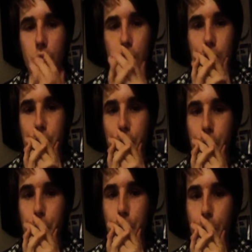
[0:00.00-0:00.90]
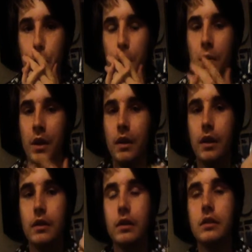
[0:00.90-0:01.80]
dum dum dum,
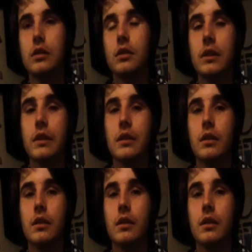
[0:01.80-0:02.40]
and it just like